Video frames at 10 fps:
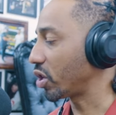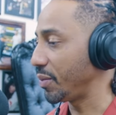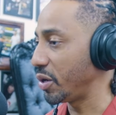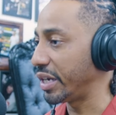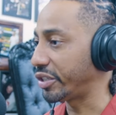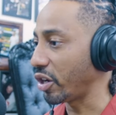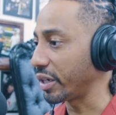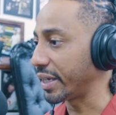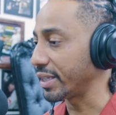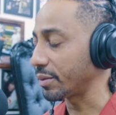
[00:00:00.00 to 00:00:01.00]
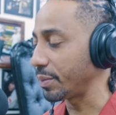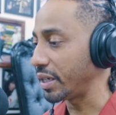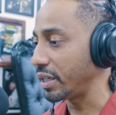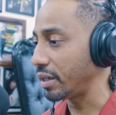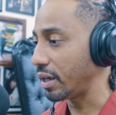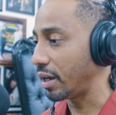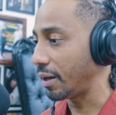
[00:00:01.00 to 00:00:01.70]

the whole community turn against me.